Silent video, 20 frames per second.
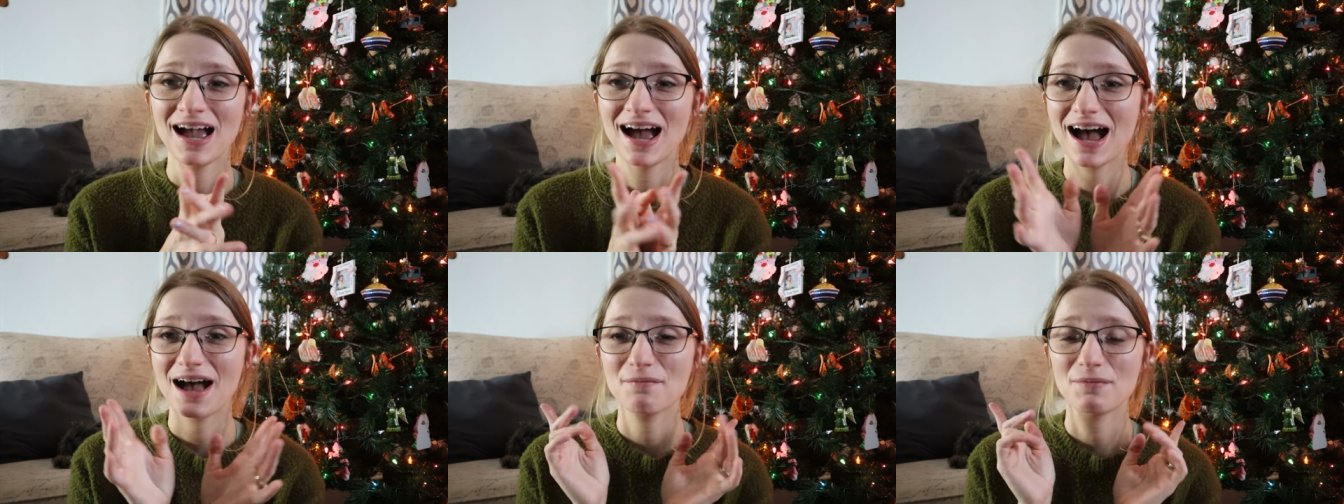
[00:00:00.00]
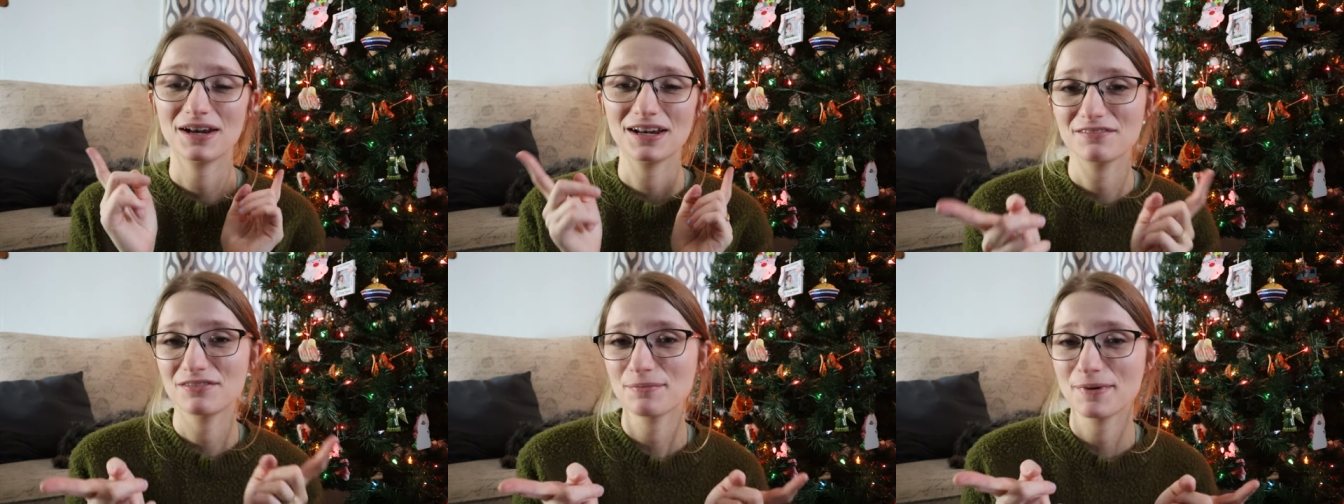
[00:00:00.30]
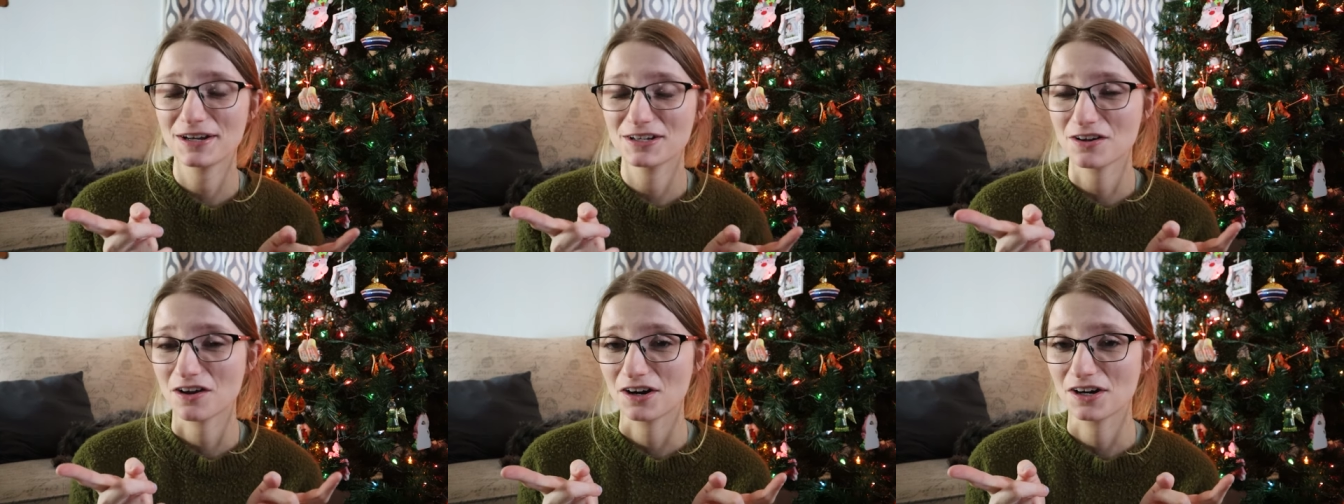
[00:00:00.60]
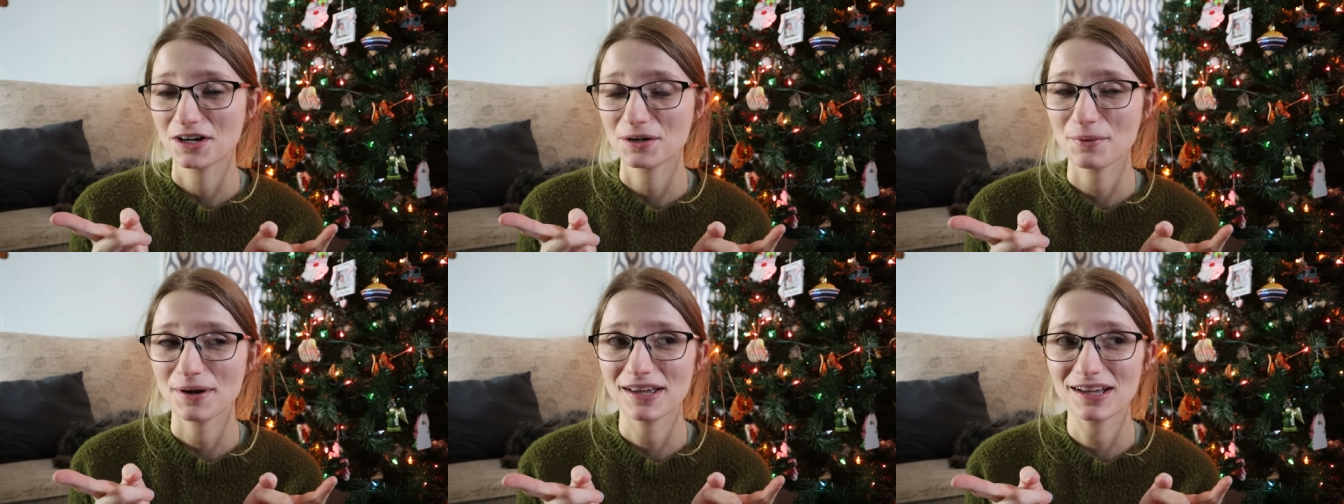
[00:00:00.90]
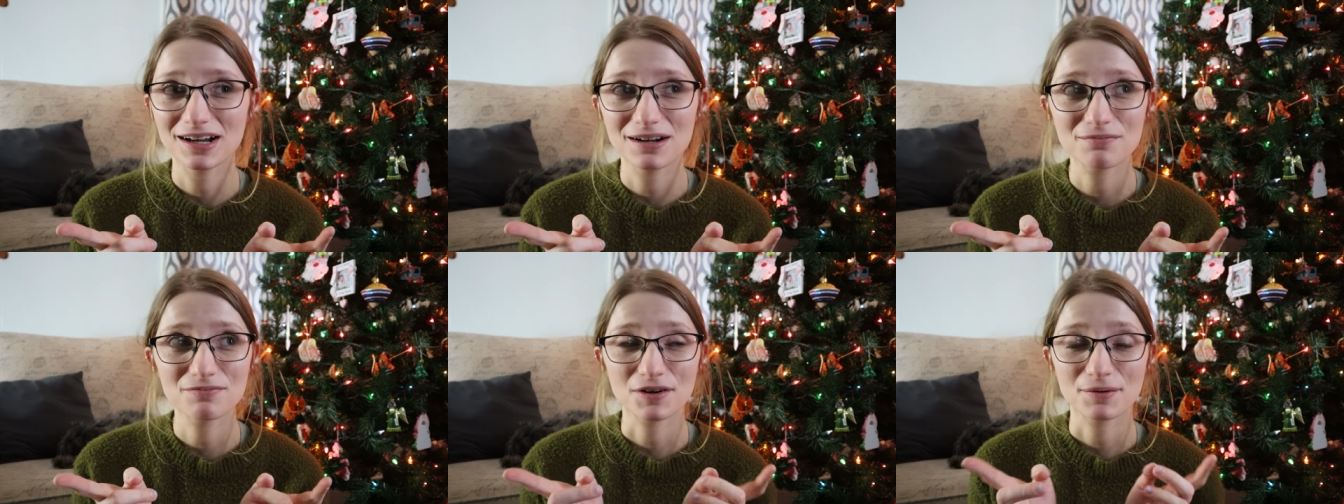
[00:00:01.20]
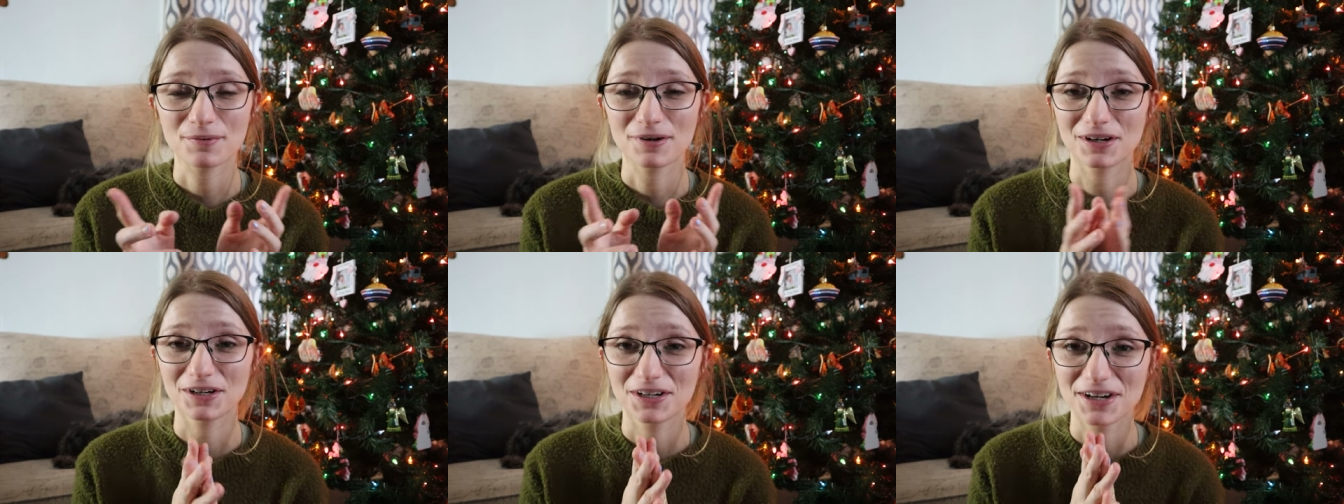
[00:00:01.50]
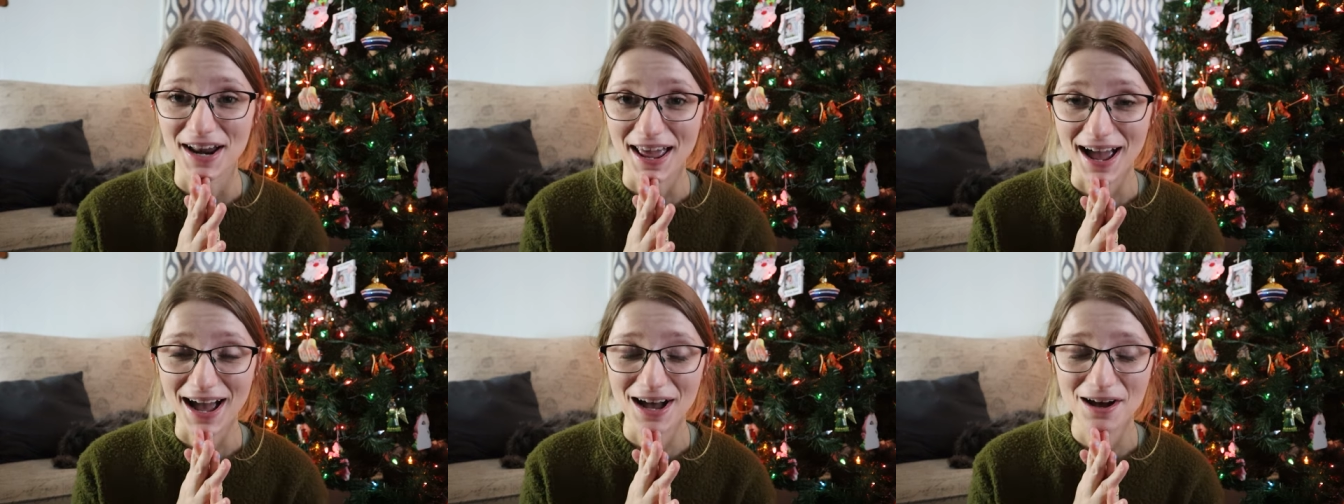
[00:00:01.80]
I'm waiting for my daughter to wake up from her
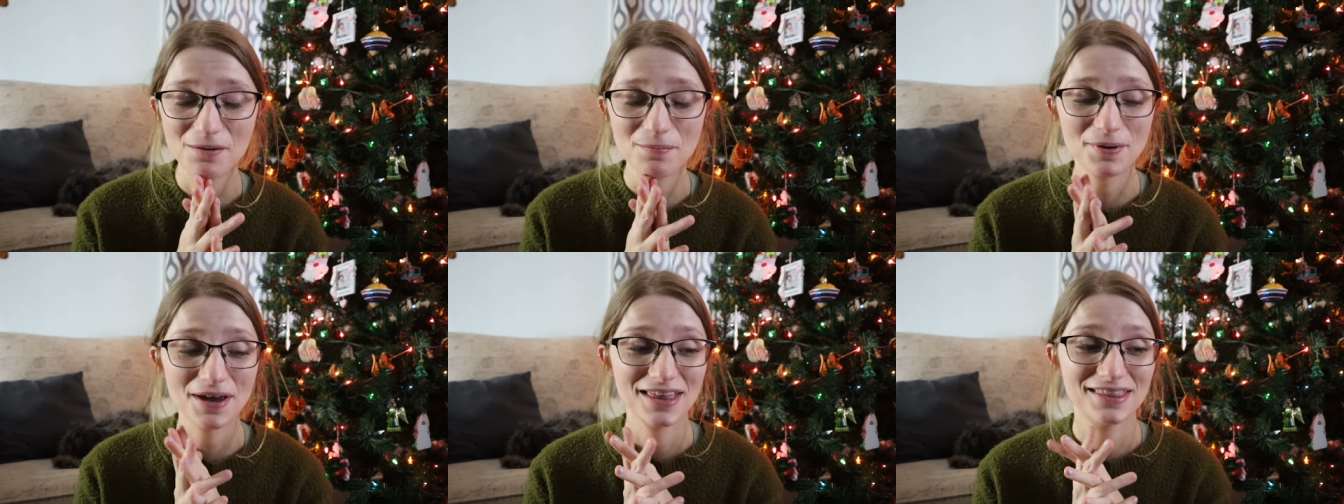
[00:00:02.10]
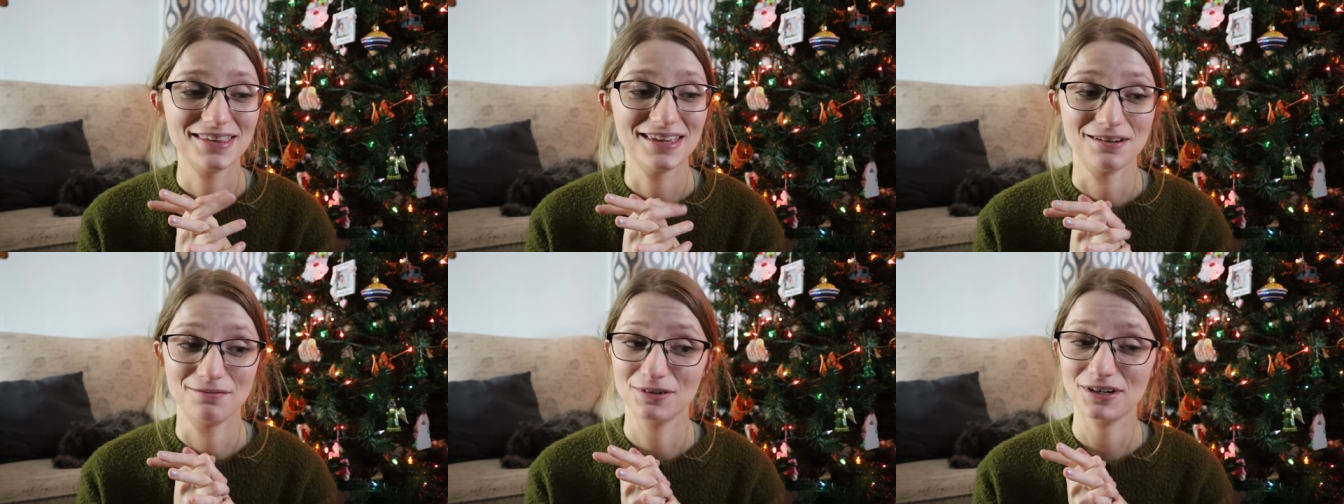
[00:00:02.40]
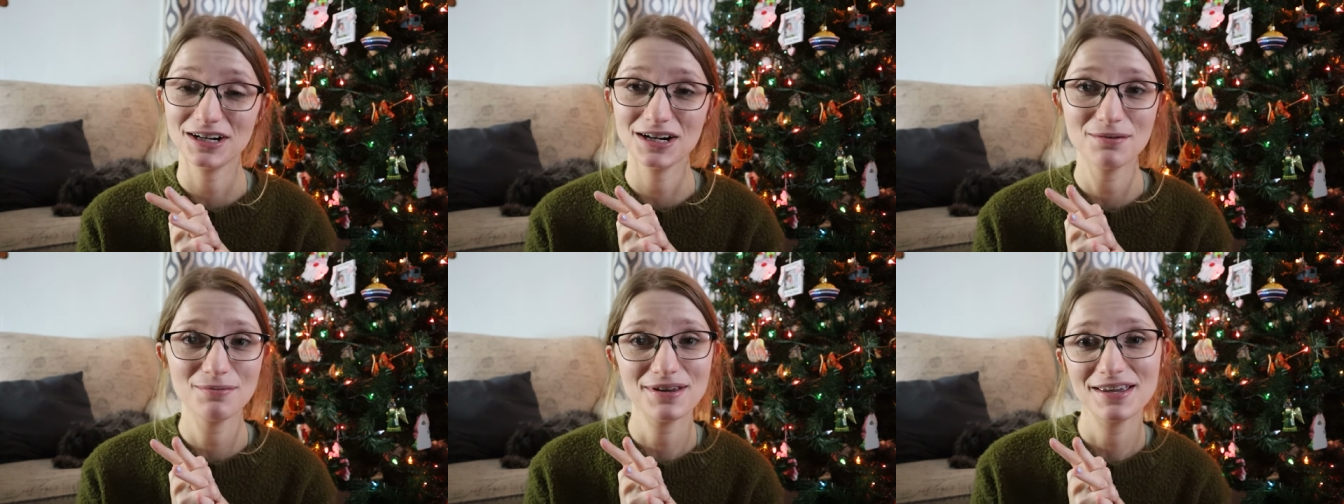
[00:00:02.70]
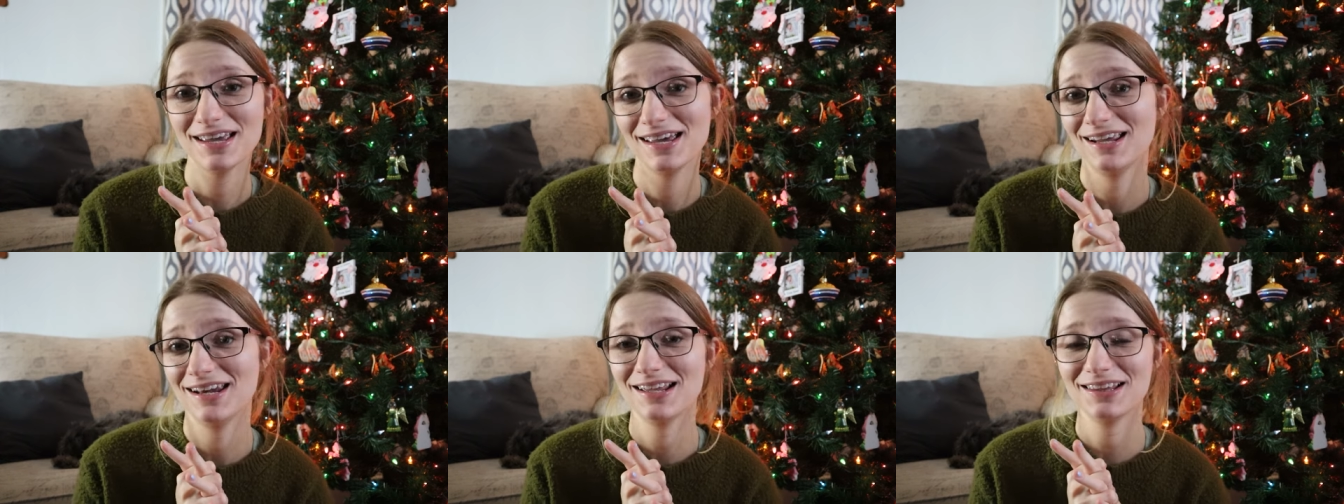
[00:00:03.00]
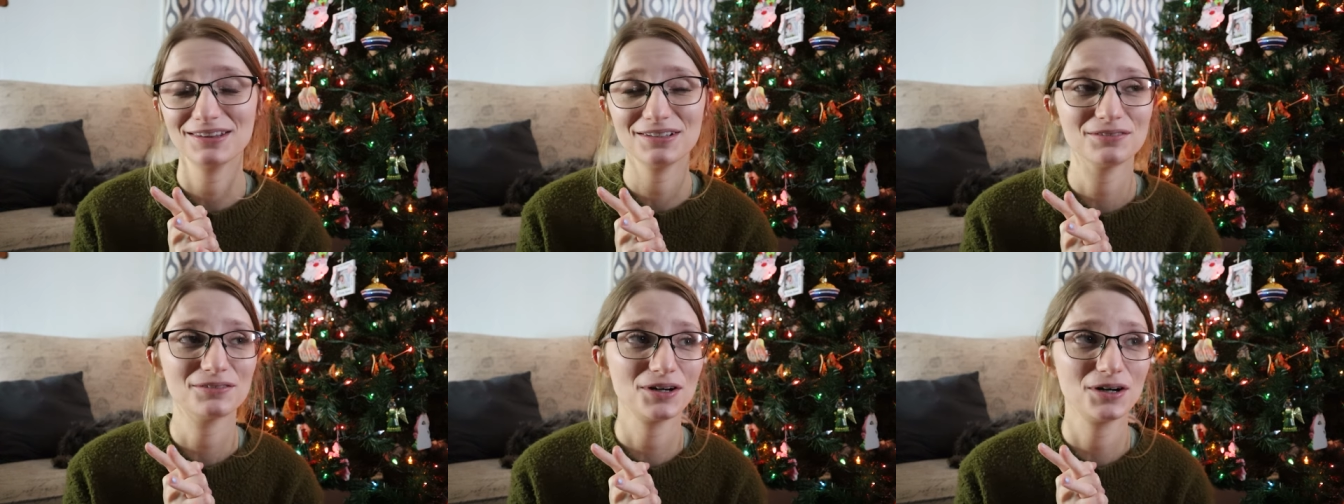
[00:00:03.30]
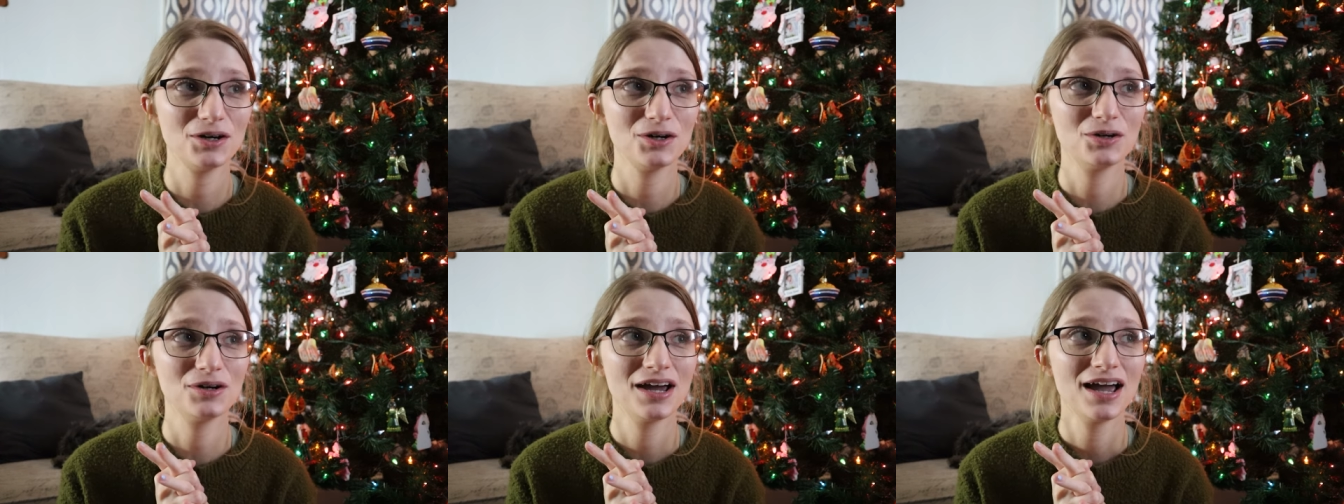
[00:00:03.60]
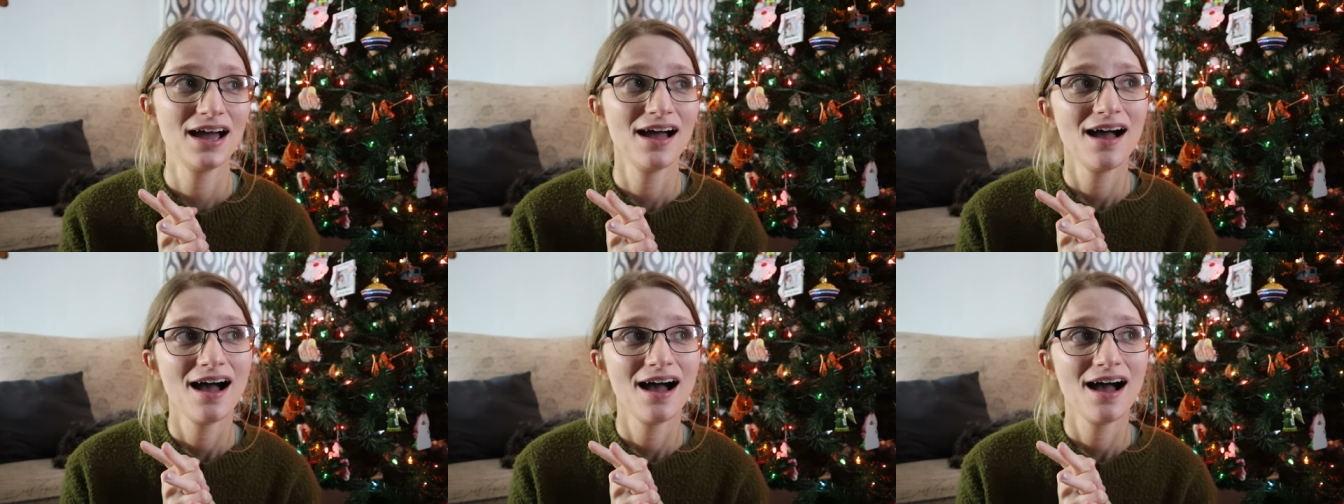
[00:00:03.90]
nap and then we're going to be hitting the road.